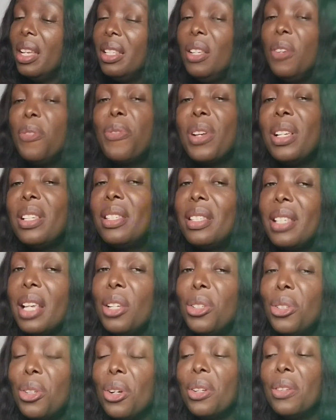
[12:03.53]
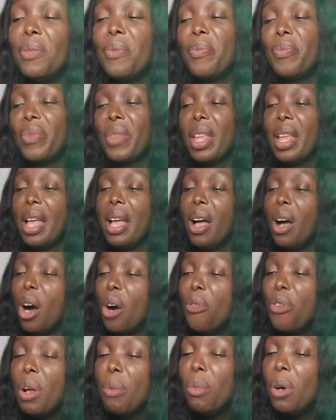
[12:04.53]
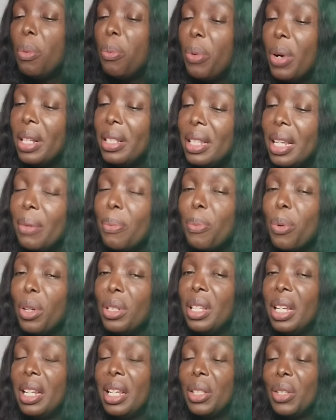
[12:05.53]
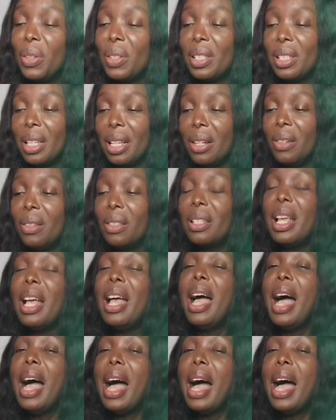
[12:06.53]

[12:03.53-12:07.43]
differentiation of haemopoietic progenitor cells,